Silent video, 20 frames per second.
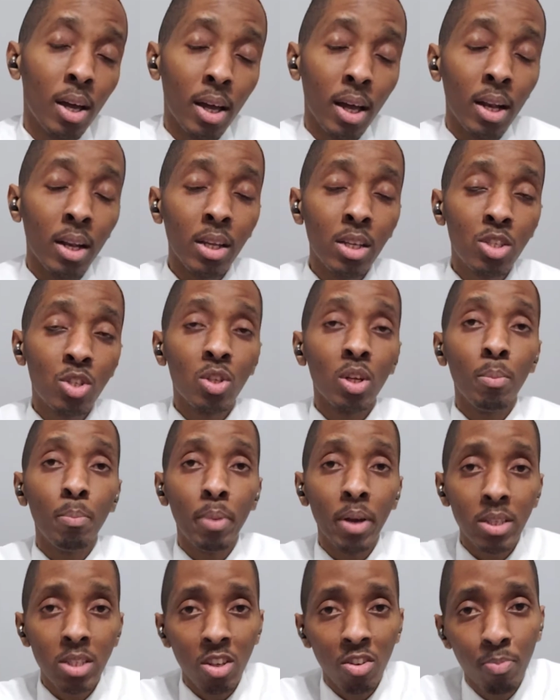at least to the
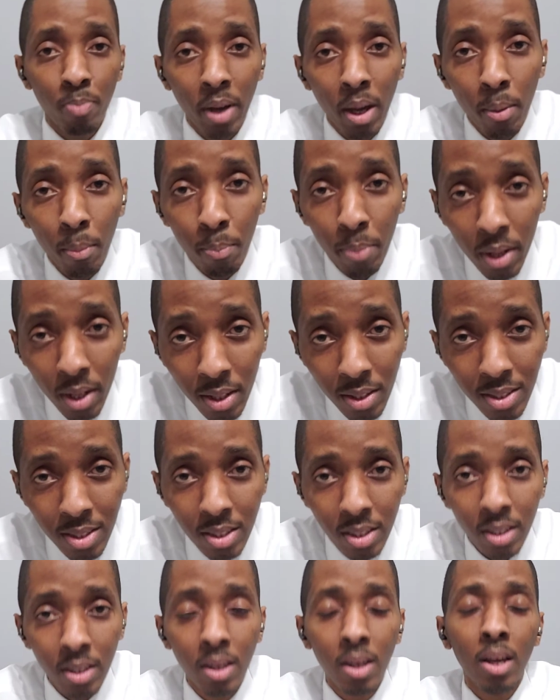best of my
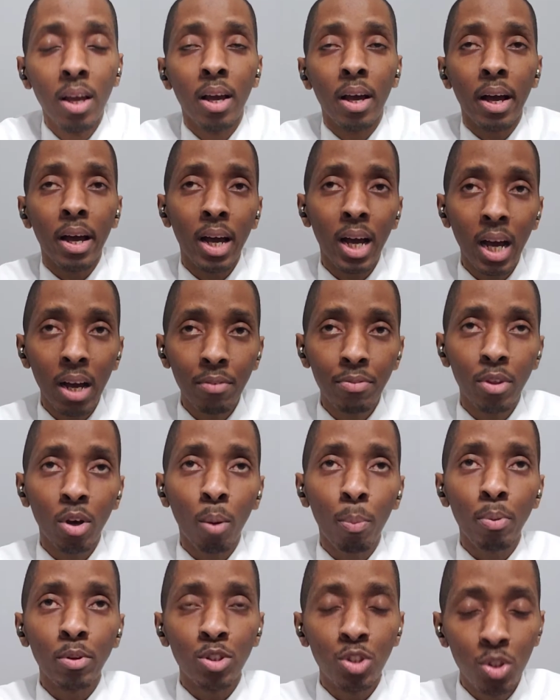ability, I have the
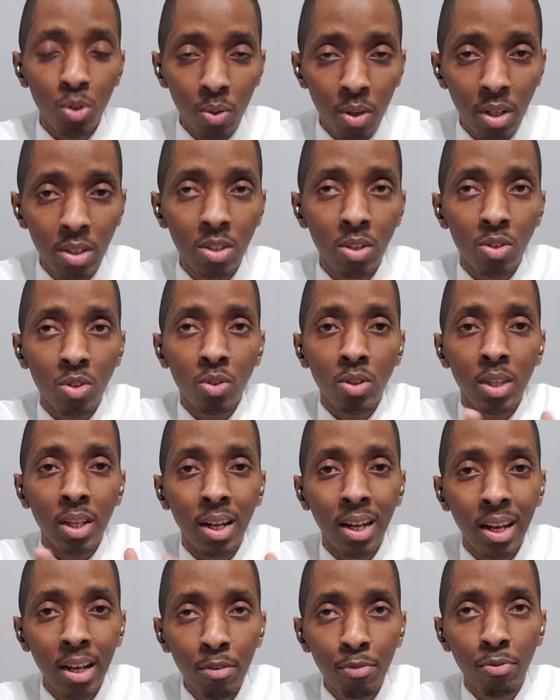opportunity to
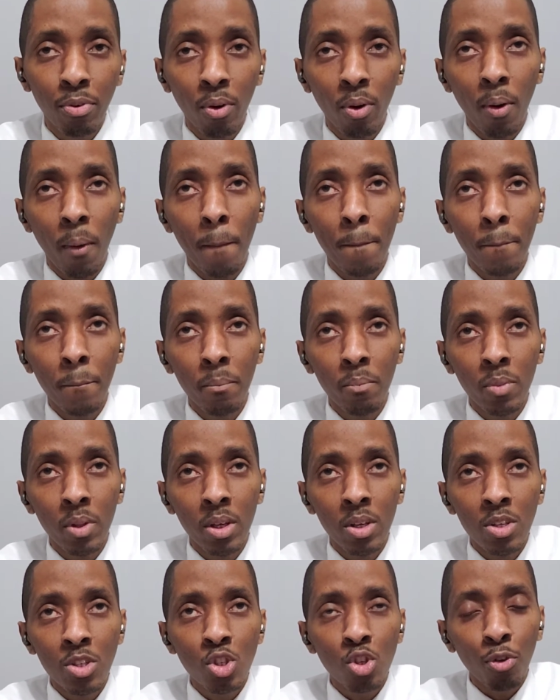deliver
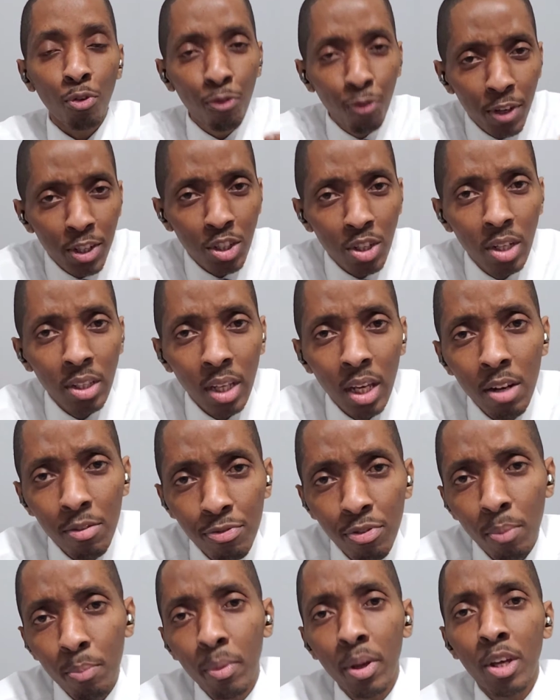sufficient
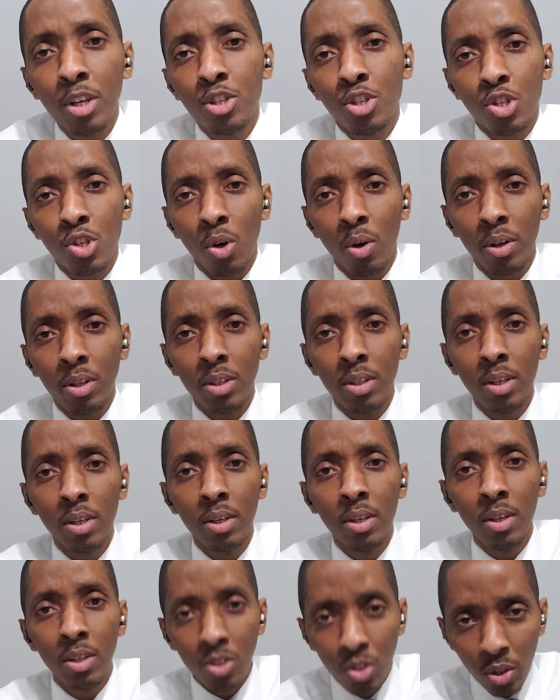information
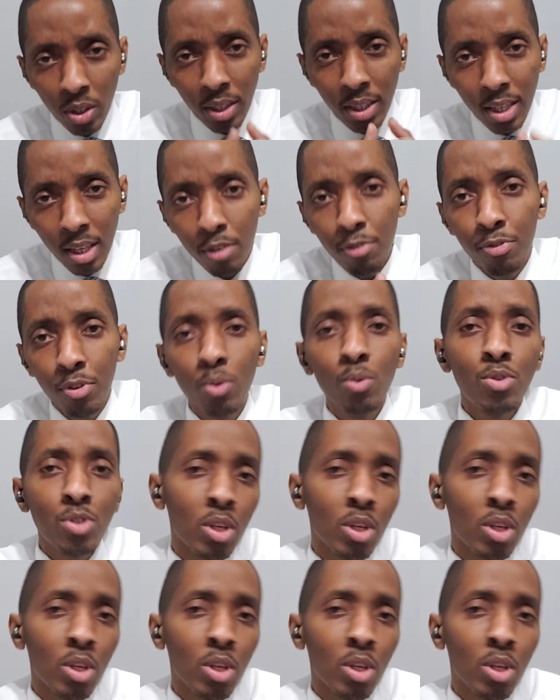to give you